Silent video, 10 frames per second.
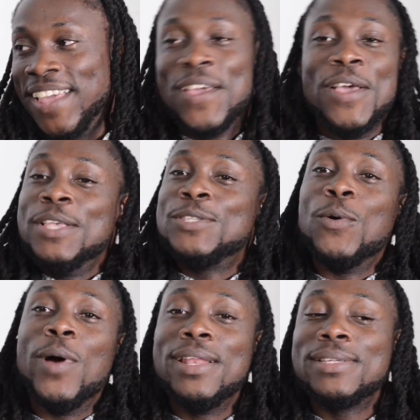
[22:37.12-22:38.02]
okay. Okay. So
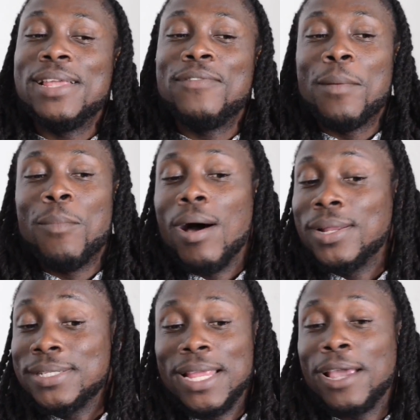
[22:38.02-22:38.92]
when the slavery
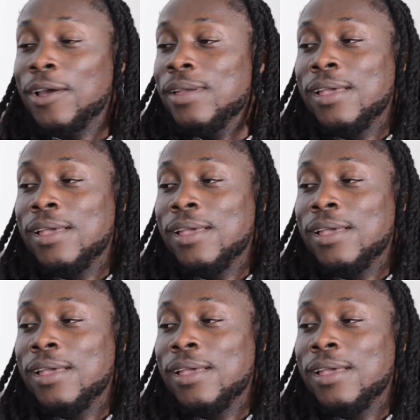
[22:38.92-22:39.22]
abolished, they